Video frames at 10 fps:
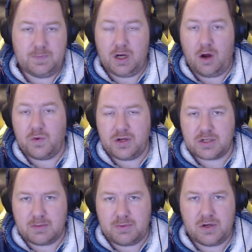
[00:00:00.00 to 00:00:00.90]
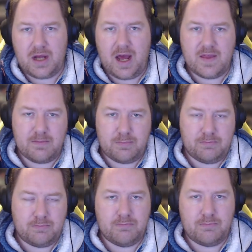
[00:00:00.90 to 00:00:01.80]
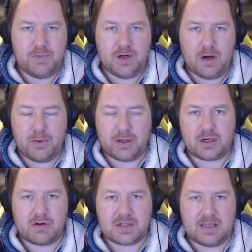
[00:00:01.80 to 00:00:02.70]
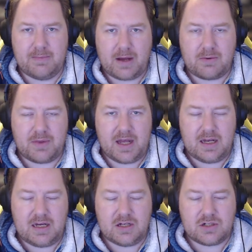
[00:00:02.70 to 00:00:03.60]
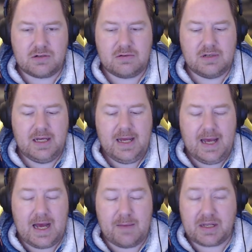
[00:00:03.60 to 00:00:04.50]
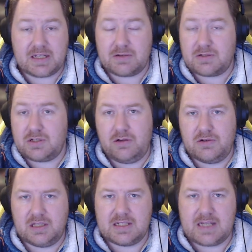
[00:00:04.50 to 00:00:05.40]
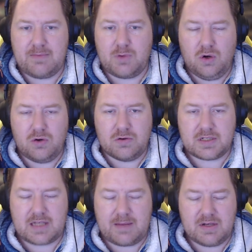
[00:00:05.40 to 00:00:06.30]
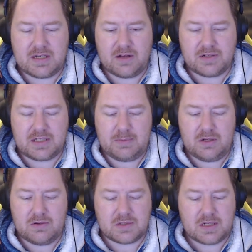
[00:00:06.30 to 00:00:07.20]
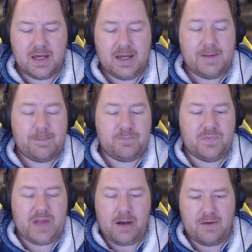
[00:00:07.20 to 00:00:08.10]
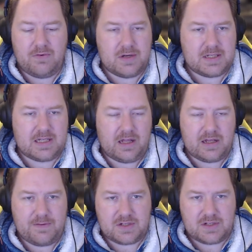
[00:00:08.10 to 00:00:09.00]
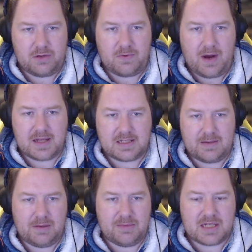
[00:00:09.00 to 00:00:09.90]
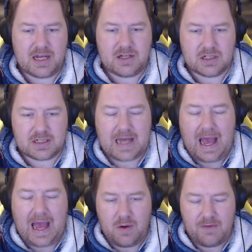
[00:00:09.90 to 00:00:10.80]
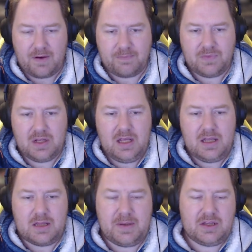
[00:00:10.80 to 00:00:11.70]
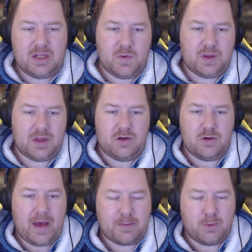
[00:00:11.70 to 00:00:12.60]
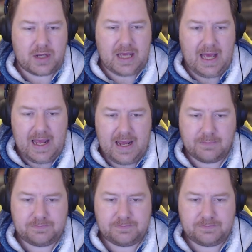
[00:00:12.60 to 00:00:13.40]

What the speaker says: a Windows computer and then bring it across to the Mac without any issue, because they're still using the same cores, same Intel CPUs. Now, however, it's slightly different, so there are some limitations. However, the big thing with the new MacBook Air,